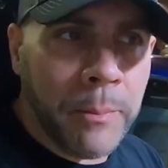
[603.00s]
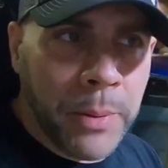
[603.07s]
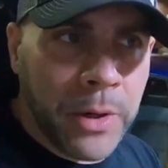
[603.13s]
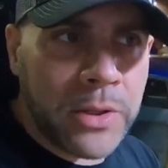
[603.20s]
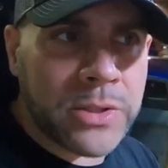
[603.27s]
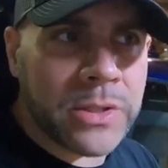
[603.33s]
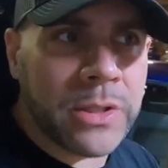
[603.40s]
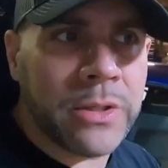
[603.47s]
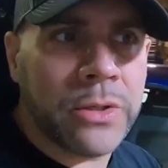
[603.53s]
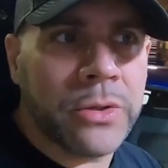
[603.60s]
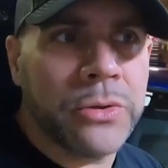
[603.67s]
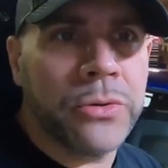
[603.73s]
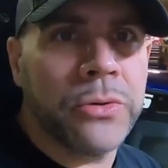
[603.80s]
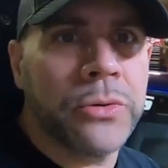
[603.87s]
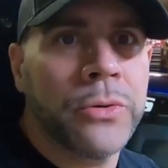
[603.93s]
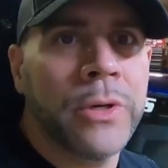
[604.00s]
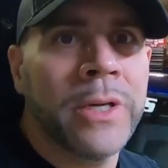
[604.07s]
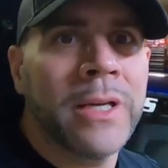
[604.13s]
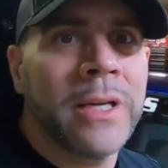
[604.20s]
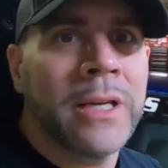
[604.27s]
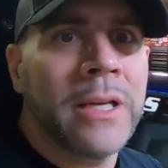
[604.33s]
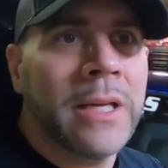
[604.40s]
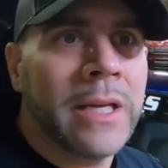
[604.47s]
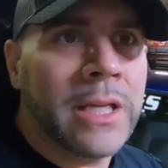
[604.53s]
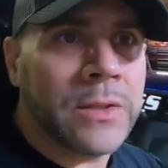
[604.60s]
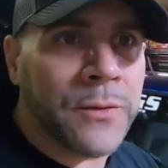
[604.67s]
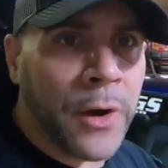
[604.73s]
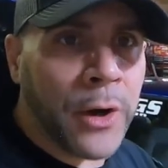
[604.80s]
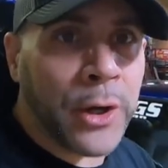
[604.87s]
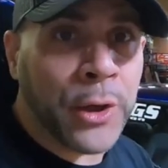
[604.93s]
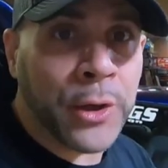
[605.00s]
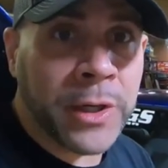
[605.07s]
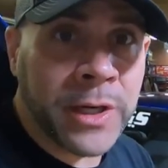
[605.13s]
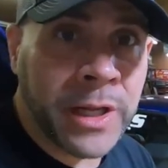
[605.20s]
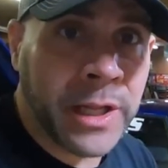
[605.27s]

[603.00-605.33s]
person who is very good at